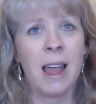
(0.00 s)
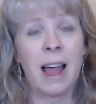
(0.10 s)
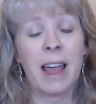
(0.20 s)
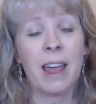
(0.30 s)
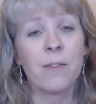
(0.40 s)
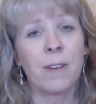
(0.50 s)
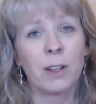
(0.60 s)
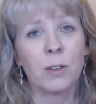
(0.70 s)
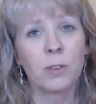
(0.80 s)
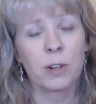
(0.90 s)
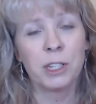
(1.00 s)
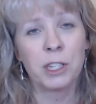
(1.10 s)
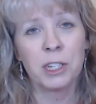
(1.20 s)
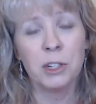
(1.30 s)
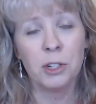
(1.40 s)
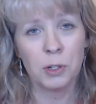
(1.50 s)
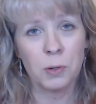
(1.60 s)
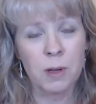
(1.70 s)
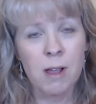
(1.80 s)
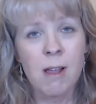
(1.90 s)
I have followed Kristen
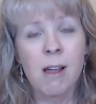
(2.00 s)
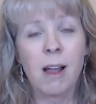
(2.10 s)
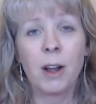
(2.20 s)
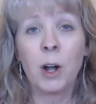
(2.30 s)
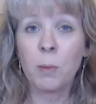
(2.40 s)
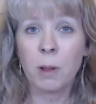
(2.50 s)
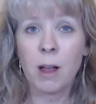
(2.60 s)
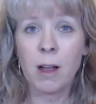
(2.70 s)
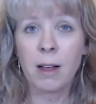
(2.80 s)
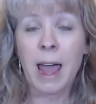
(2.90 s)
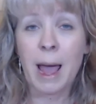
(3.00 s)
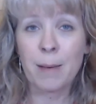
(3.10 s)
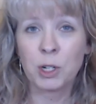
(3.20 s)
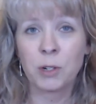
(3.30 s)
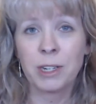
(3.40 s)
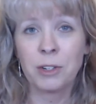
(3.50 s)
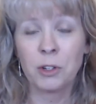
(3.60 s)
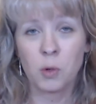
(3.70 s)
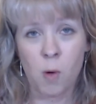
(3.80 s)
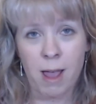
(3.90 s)
Duke on her blog, Capturing
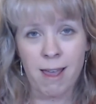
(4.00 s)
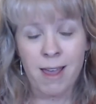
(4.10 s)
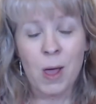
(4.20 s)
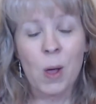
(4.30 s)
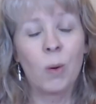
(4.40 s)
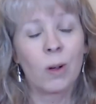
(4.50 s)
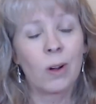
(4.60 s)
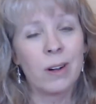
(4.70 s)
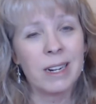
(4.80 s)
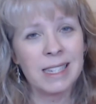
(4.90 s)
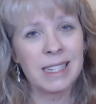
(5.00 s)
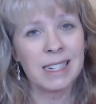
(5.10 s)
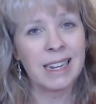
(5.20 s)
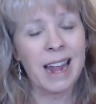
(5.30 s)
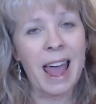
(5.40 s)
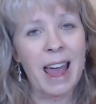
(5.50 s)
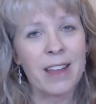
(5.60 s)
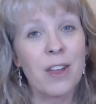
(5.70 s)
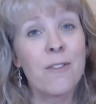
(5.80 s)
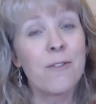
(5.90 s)
Joy. Well, Kristen
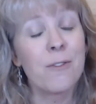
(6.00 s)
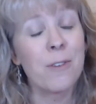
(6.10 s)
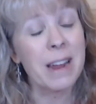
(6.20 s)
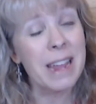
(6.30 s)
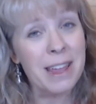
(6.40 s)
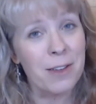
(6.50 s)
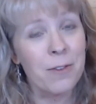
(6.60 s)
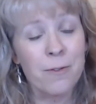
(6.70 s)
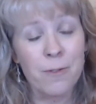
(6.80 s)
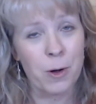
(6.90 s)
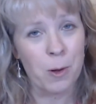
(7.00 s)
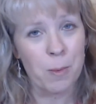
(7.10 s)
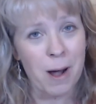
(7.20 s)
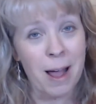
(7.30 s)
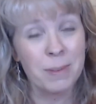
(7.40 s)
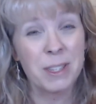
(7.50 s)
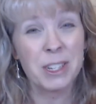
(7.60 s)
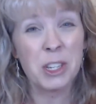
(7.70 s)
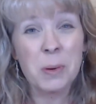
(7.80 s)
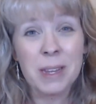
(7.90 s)
has free photo props
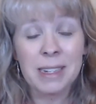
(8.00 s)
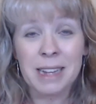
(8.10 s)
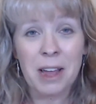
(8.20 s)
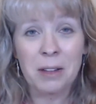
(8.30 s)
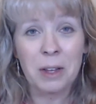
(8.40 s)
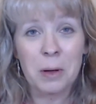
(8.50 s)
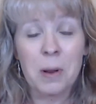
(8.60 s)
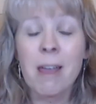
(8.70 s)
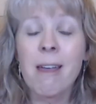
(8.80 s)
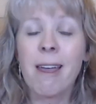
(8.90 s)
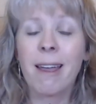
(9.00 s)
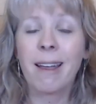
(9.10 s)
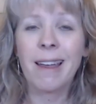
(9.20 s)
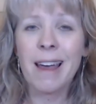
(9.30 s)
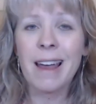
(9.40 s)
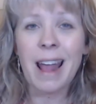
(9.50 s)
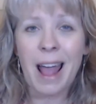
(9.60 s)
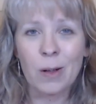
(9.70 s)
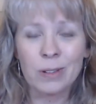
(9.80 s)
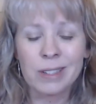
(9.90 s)
that you can download and cut
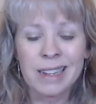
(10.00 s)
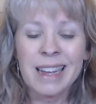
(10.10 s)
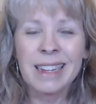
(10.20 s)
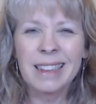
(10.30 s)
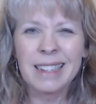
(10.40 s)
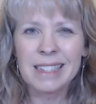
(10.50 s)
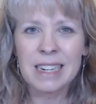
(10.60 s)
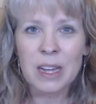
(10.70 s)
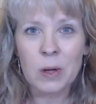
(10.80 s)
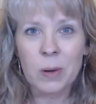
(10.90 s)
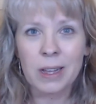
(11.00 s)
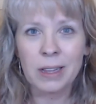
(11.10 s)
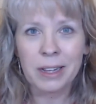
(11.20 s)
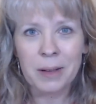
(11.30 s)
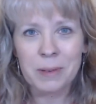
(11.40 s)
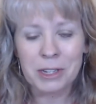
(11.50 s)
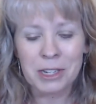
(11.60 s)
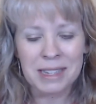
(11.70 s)
out. Let's take a quick look at what she's